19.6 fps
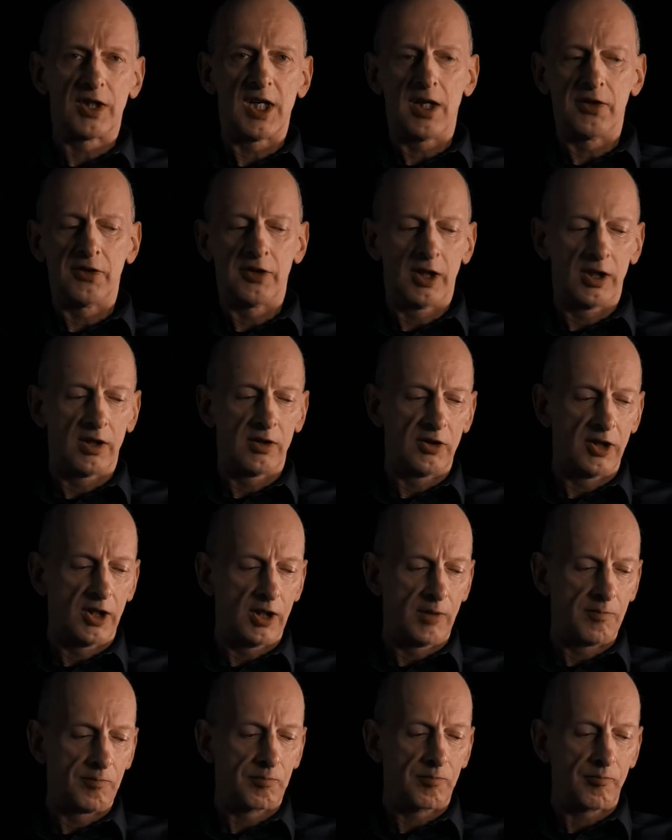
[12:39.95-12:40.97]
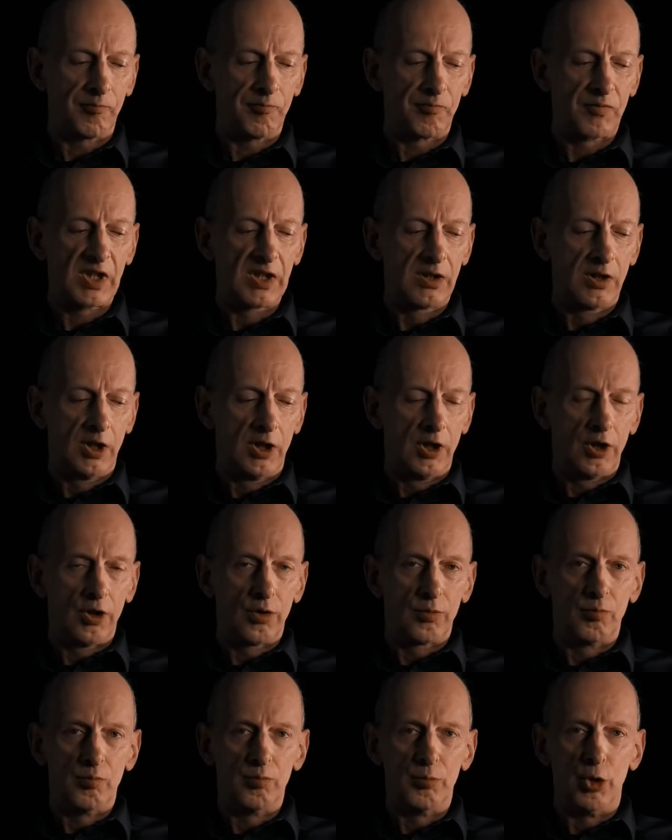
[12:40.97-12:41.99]
and the
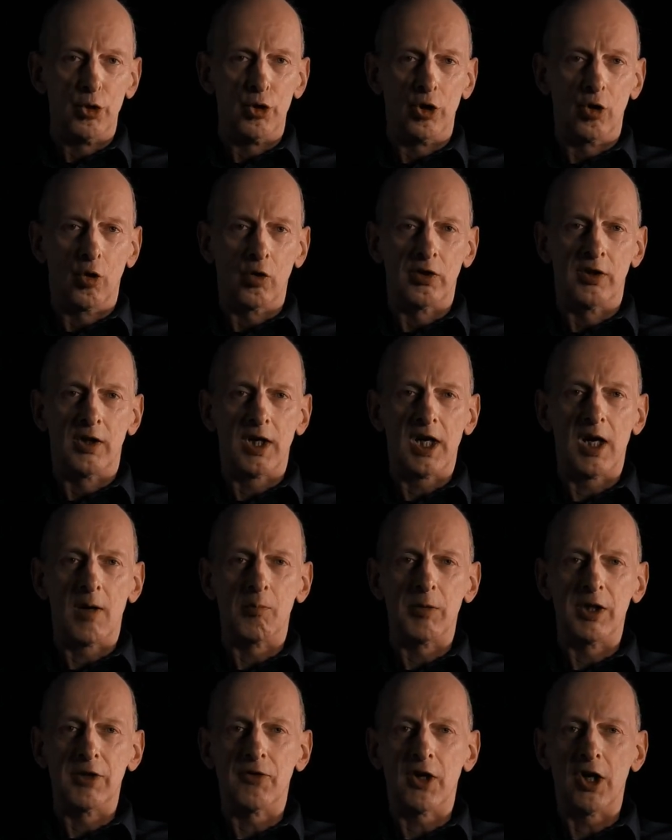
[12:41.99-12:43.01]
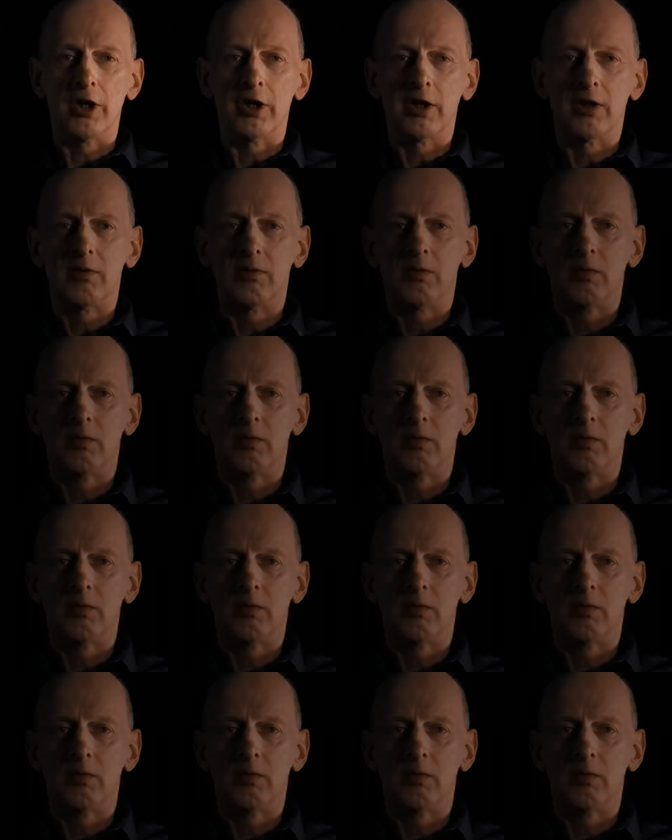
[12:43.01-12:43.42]
Burion amplifier.